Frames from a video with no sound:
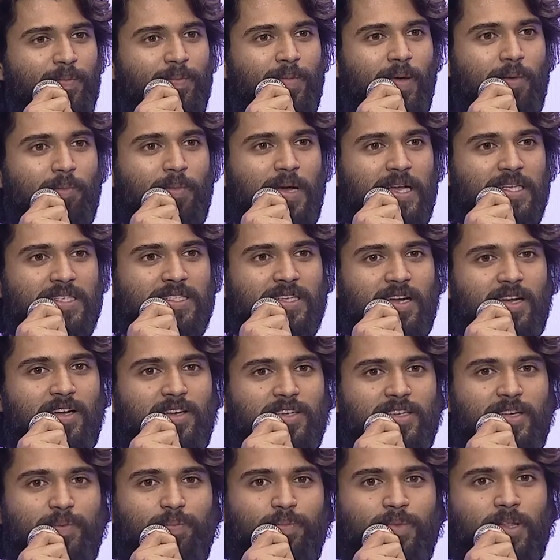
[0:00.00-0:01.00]
I will answer
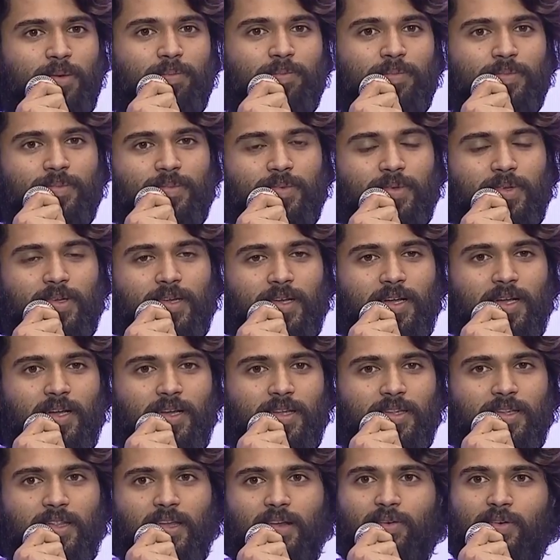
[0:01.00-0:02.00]
them.
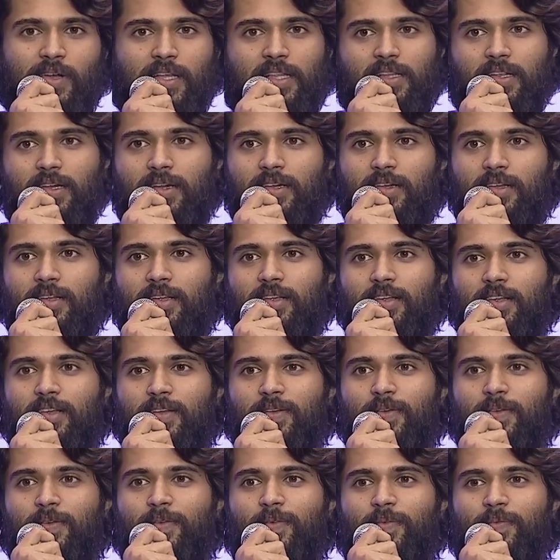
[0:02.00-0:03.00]
Tarvata.
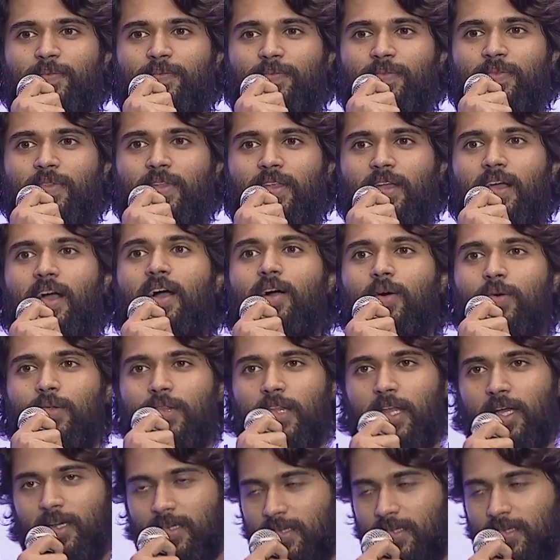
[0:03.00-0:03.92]
Unda?